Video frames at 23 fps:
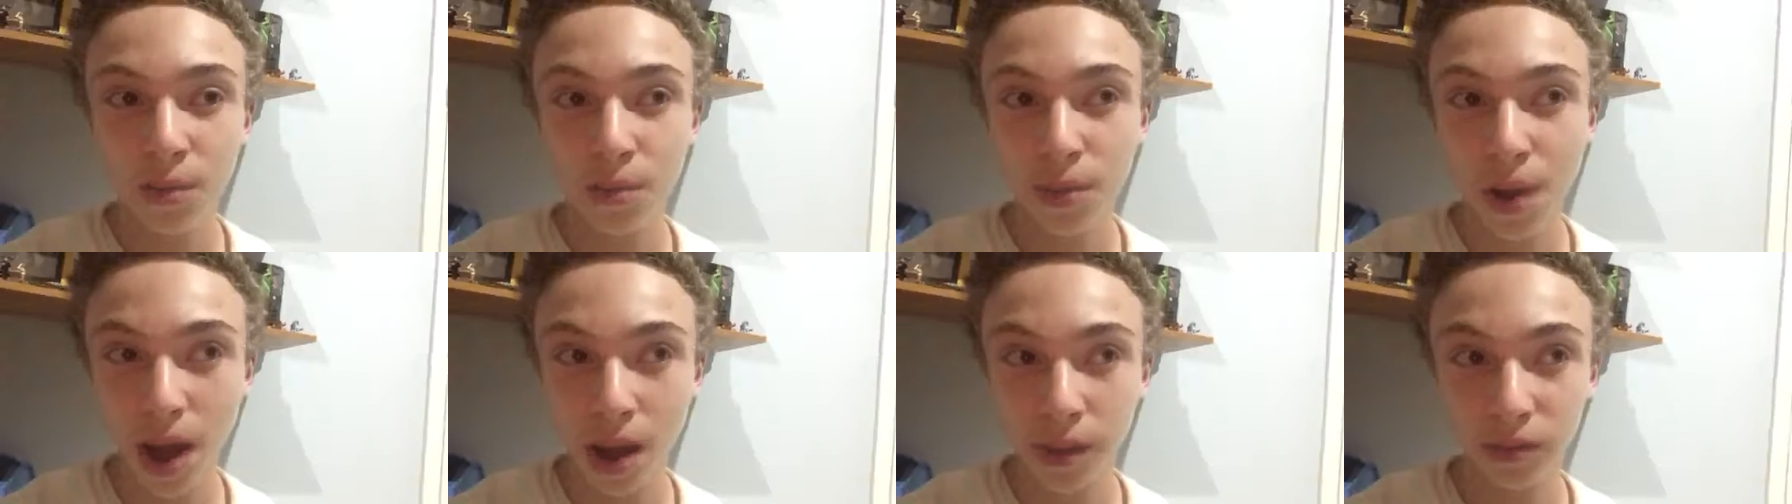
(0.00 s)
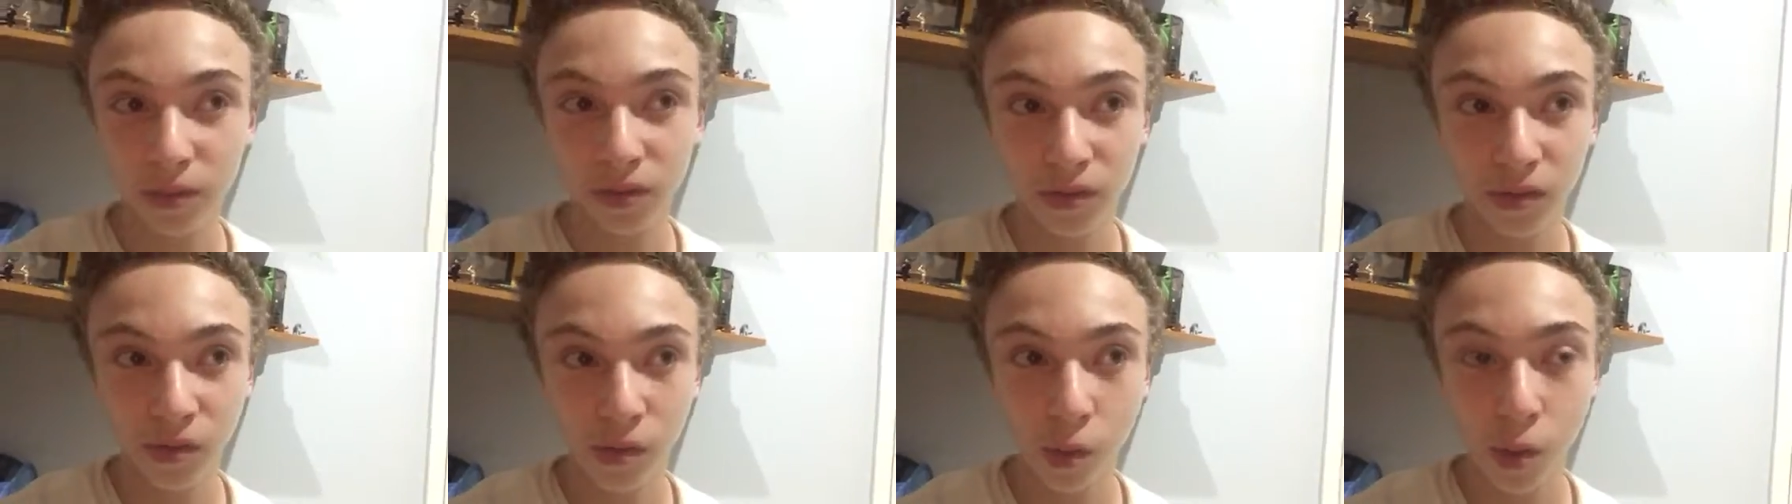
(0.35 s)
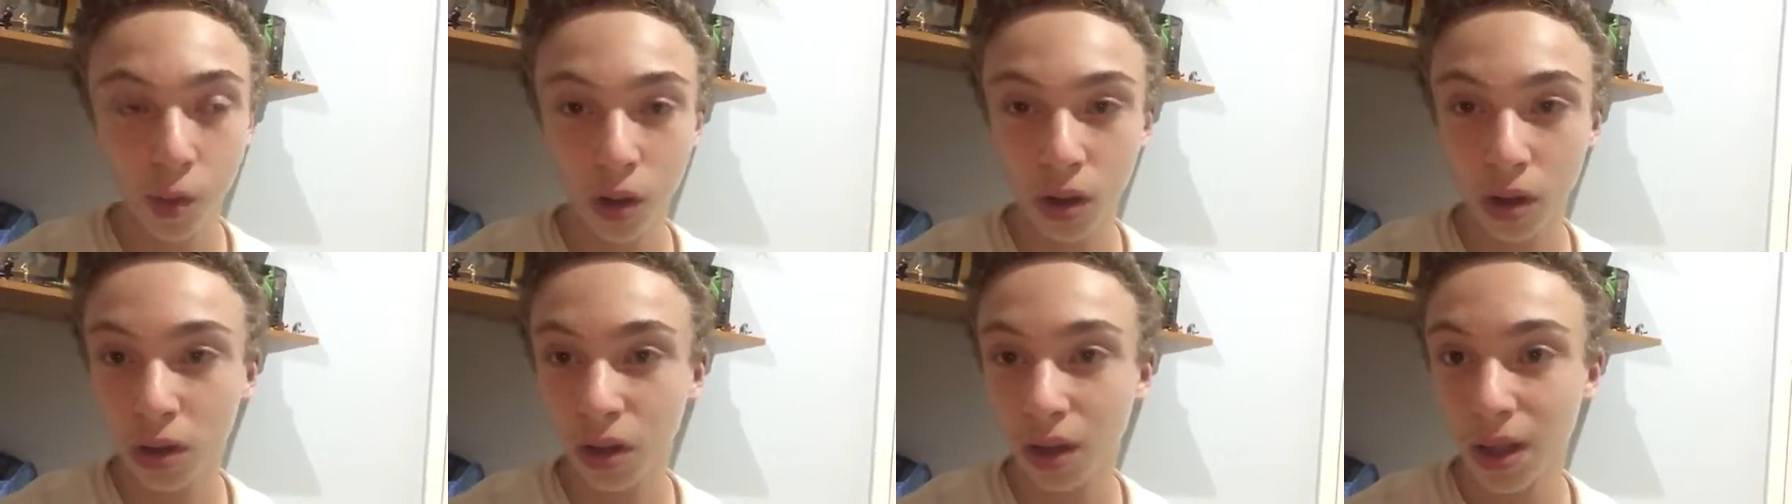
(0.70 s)
Primeval
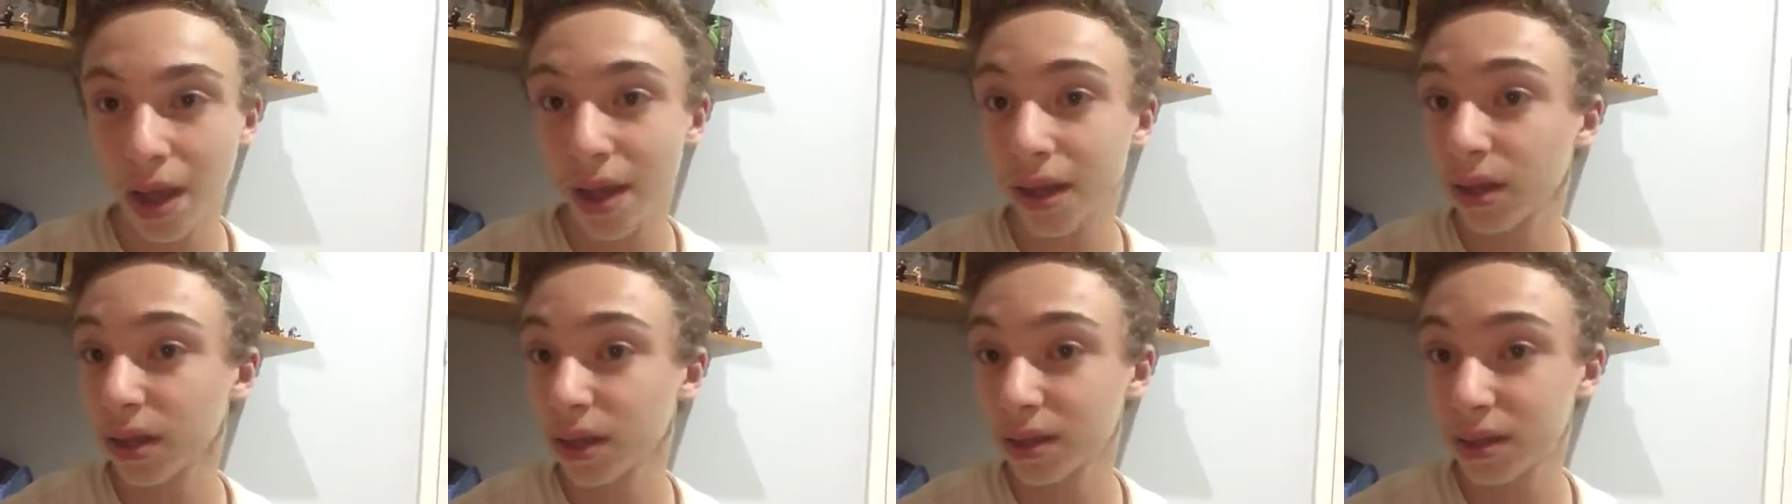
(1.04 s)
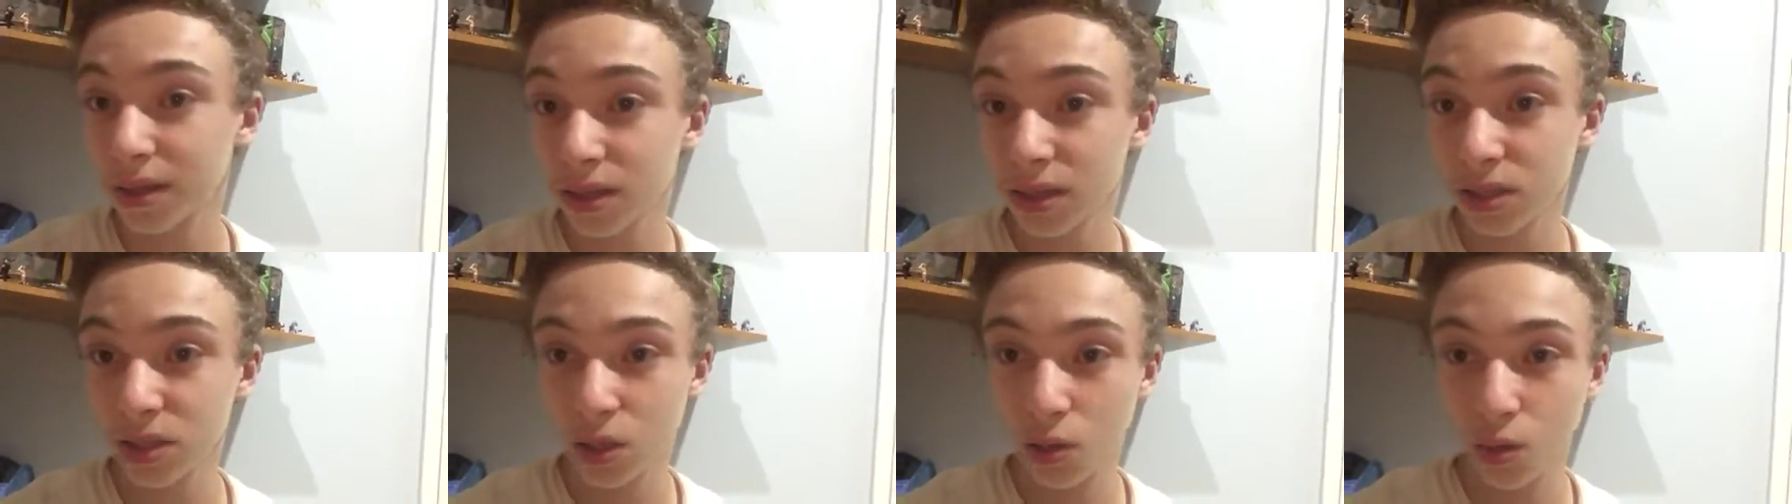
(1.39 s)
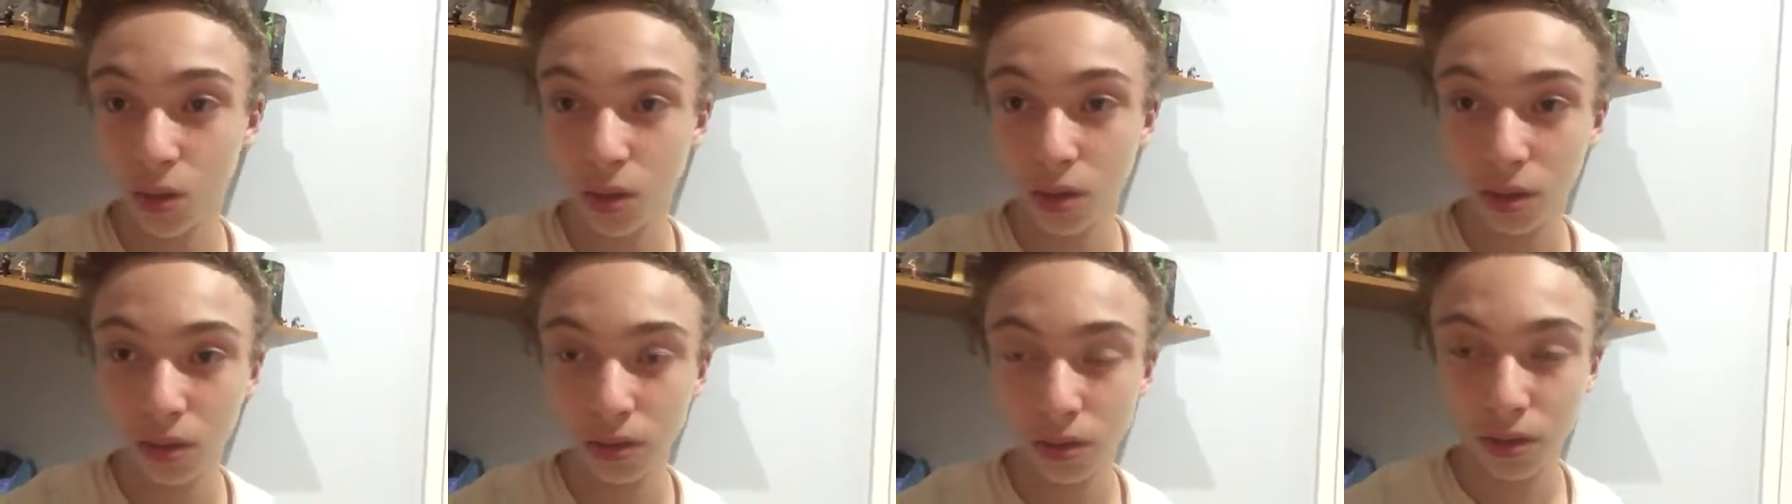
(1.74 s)
Whirl at like Disney
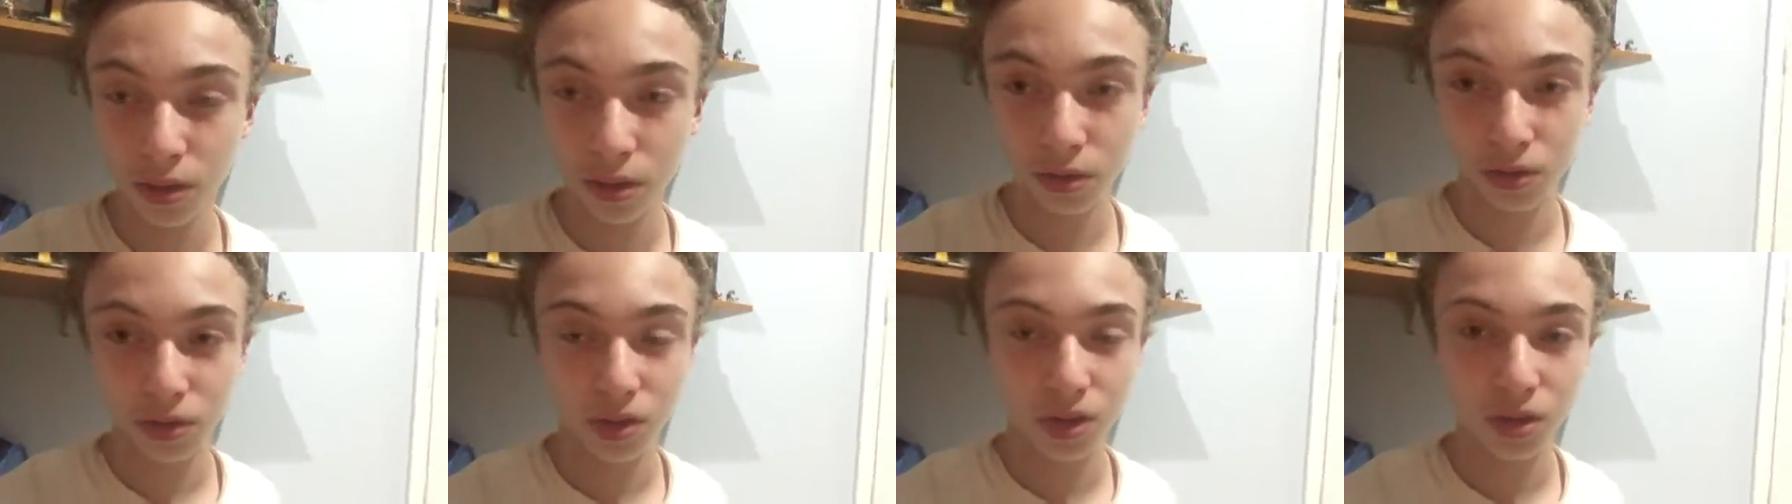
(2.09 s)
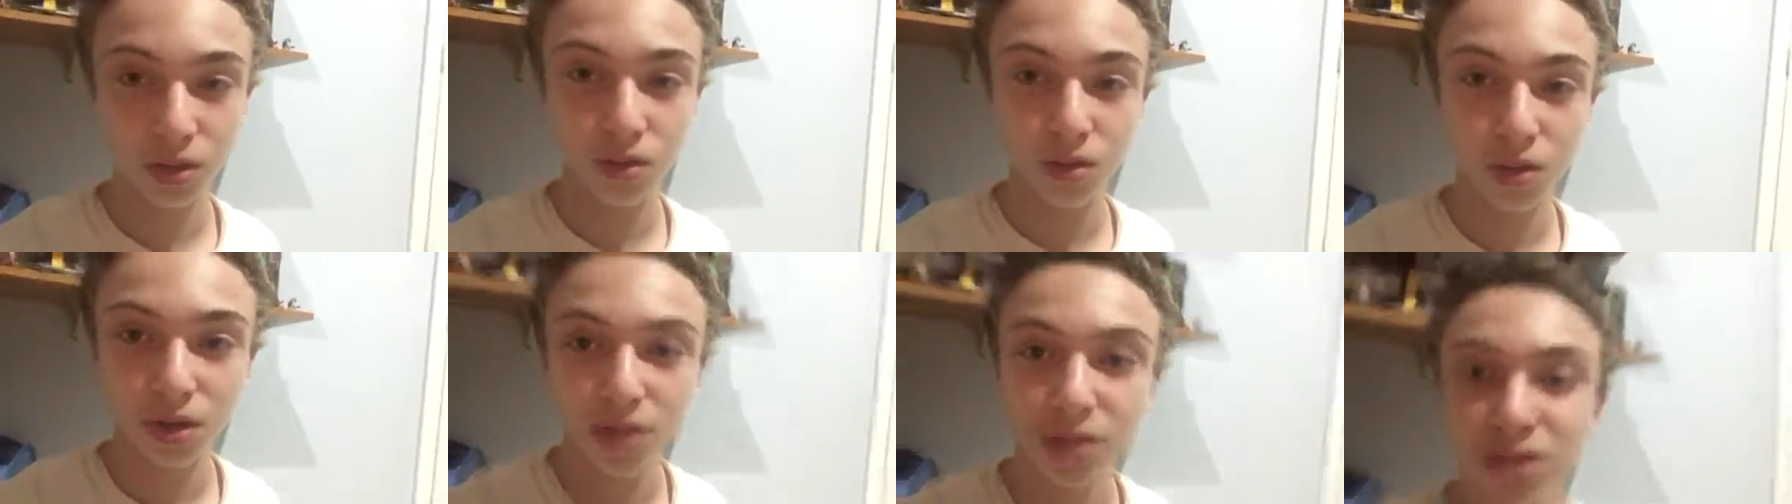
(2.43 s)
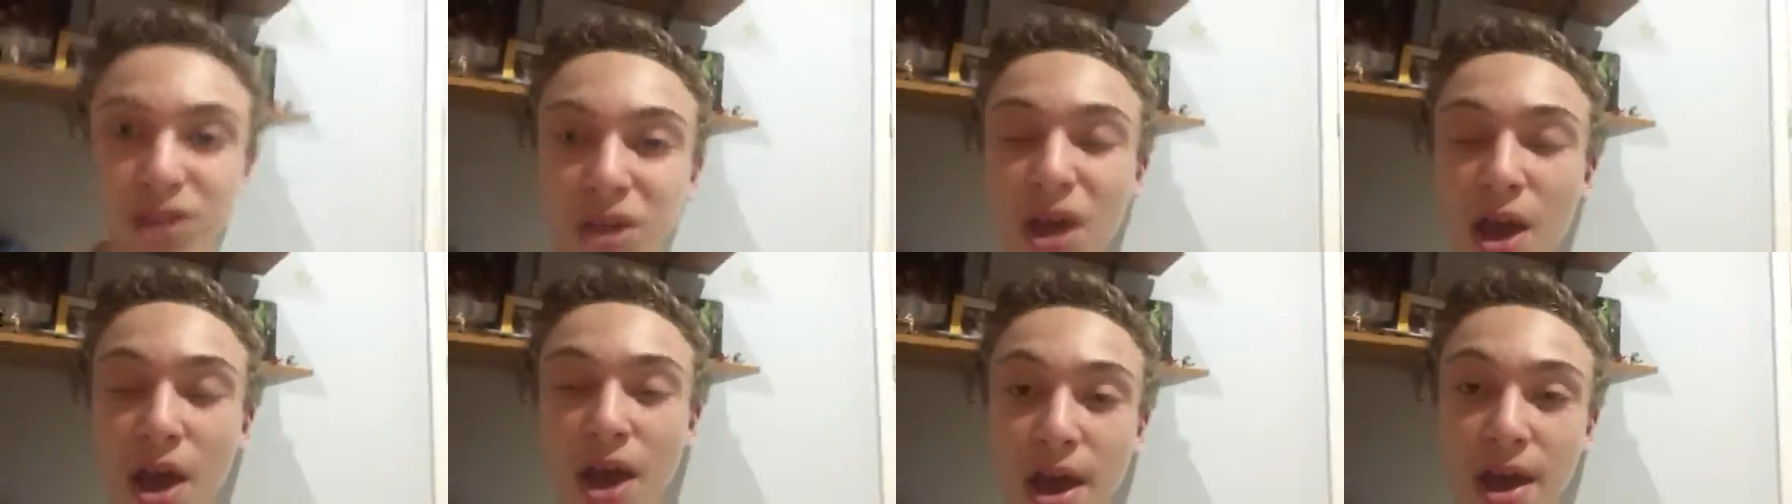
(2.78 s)
World, those two ones.